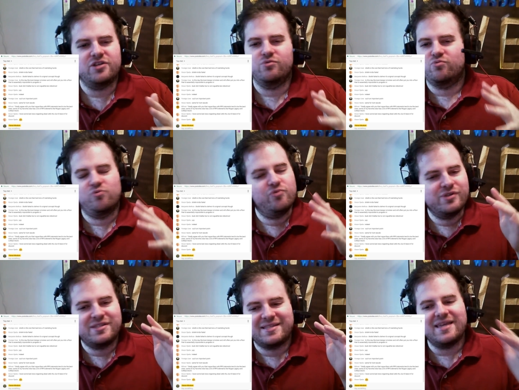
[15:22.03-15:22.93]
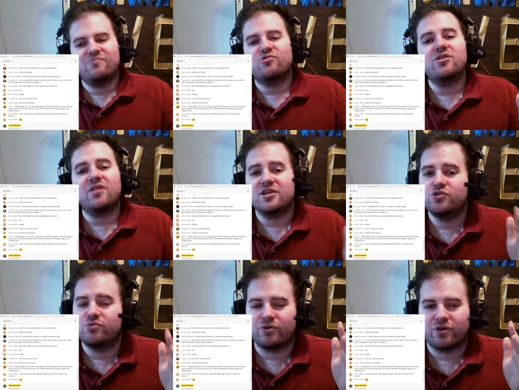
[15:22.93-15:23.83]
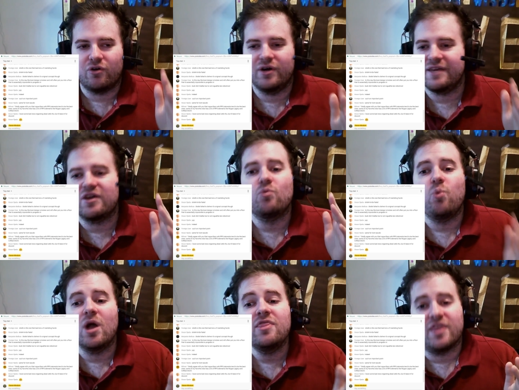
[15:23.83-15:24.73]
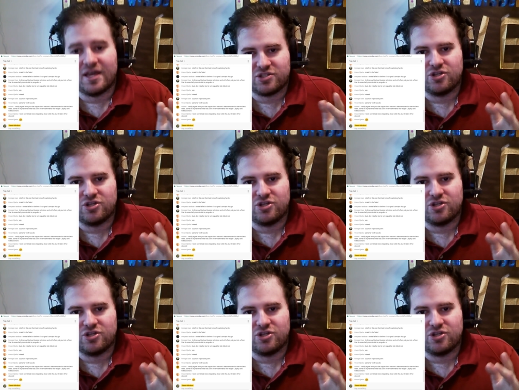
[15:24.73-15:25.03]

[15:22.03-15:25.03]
You didn't realize you were going to even win this.